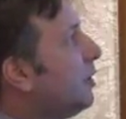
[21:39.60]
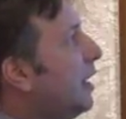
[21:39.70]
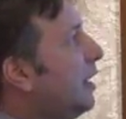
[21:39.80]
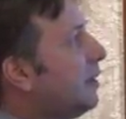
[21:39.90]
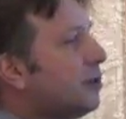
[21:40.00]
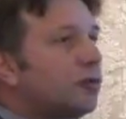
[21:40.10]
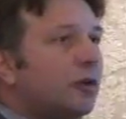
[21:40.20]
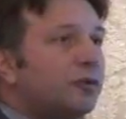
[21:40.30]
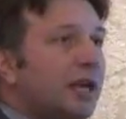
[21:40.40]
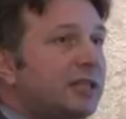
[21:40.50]
directors
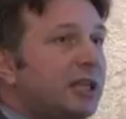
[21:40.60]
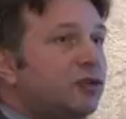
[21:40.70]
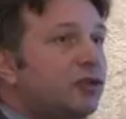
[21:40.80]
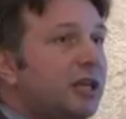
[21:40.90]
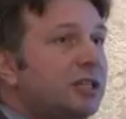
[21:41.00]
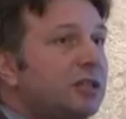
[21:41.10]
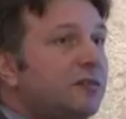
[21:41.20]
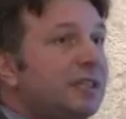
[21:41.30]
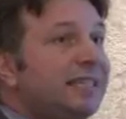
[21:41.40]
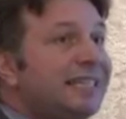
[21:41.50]
of the
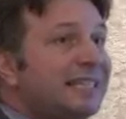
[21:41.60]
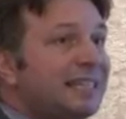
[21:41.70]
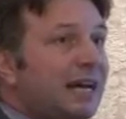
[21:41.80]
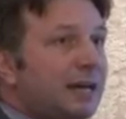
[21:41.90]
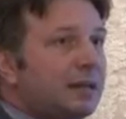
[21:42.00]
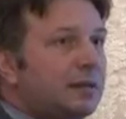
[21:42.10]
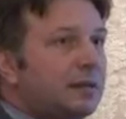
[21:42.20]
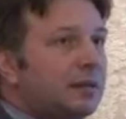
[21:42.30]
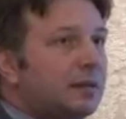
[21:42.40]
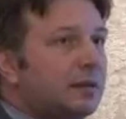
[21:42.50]
association will decide
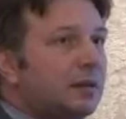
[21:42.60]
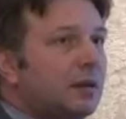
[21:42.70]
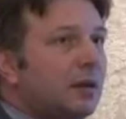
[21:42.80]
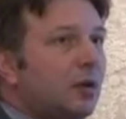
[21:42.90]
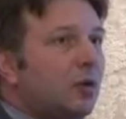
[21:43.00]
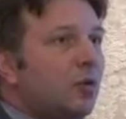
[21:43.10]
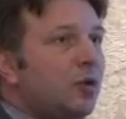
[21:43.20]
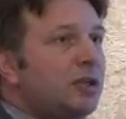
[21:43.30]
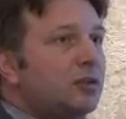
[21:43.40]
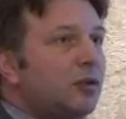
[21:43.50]

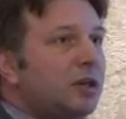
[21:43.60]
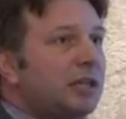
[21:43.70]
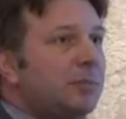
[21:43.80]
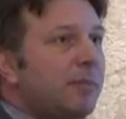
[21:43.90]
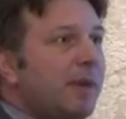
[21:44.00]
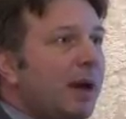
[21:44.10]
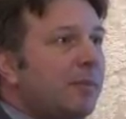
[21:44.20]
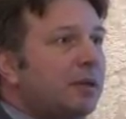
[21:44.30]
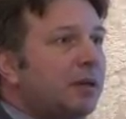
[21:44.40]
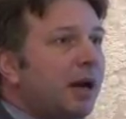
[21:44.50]
who is going to be a
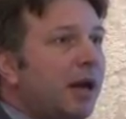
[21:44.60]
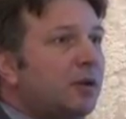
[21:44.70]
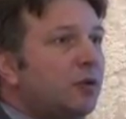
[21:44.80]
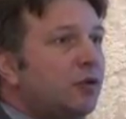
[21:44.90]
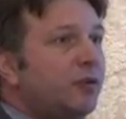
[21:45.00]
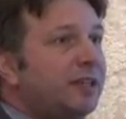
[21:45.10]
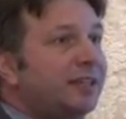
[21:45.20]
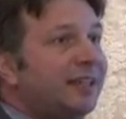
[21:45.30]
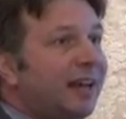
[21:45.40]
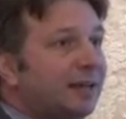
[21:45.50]
member and who
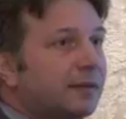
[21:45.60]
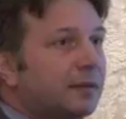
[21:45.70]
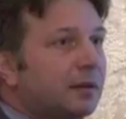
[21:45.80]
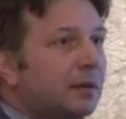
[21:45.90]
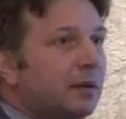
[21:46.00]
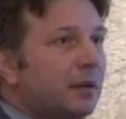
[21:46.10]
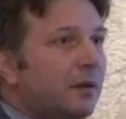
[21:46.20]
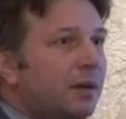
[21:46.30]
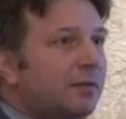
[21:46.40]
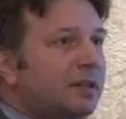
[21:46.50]
will not.
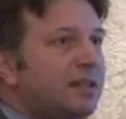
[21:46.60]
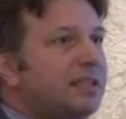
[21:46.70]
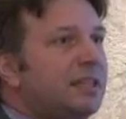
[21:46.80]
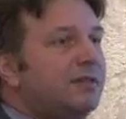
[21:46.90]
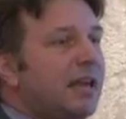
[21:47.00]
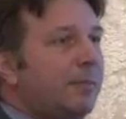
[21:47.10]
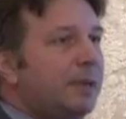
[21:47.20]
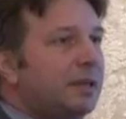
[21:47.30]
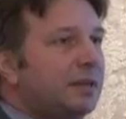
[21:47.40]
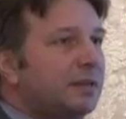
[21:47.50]
We will receive the
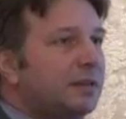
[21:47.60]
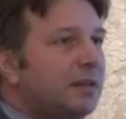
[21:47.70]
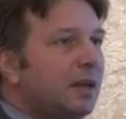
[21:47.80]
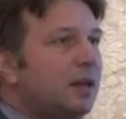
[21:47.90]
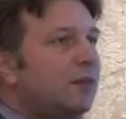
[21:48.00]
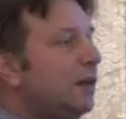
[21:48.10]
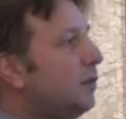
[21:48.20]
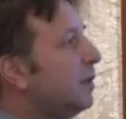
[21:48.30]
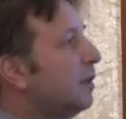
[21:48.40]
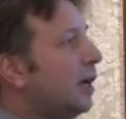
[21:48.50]
applicants. We
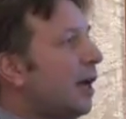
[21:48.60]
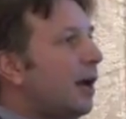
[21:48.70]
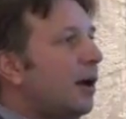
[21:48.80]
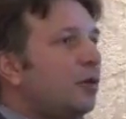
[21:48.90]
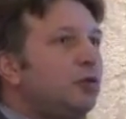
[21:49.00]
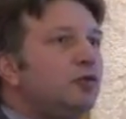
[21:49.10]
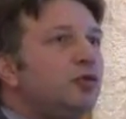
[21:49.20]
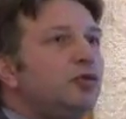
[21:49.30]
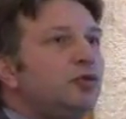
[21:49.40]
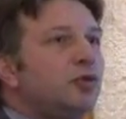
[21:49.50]
will look
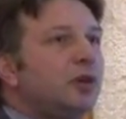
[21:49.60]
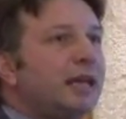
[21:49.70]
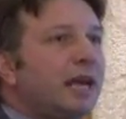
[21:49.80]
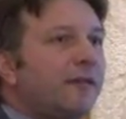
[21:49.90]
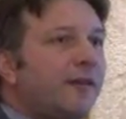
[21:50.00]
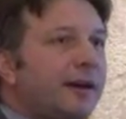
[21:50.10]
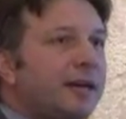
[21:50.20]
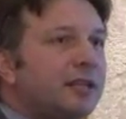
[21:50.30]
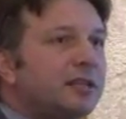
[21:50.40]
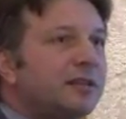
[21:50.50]
their
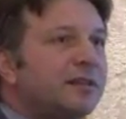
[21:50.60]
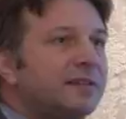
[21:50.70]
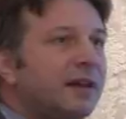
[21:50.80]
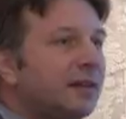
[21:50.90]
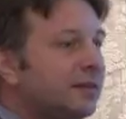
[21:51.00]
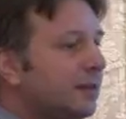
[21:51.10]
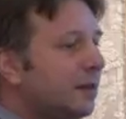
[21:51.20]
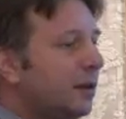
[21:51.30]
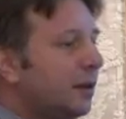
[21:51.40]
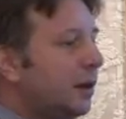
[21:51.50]
financial results,
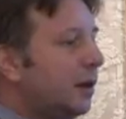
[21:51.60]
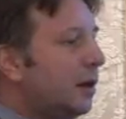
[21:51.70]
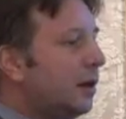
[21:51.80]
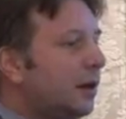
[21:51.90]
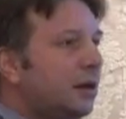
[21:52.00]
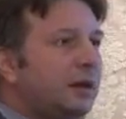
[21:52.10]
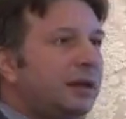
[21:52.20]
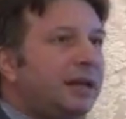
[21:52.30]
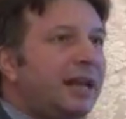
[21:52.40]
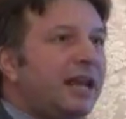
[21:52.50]

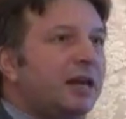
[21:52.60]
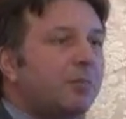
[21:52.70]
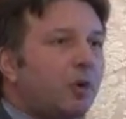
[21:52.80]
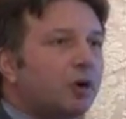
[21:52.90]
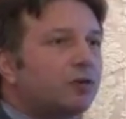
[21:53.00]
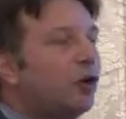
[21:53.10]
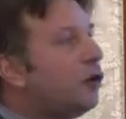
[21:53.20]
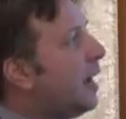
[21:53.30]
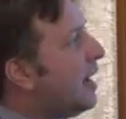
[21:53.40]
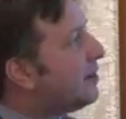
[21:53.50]
their
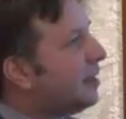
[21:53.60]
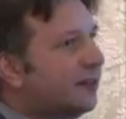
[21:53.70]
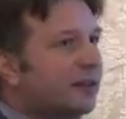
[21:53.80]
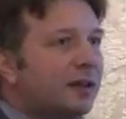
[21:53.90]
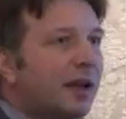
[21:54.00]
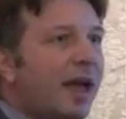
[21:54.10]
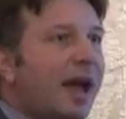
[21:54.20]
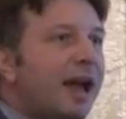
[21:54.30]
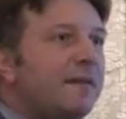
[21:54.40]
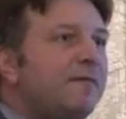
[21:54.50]
portfolio assessing,
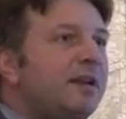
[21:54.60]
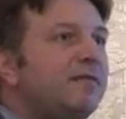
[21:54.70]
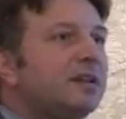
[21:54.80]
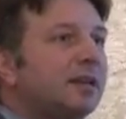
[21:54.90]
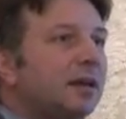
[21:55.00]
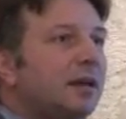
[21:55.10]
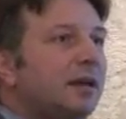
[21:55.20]
and we will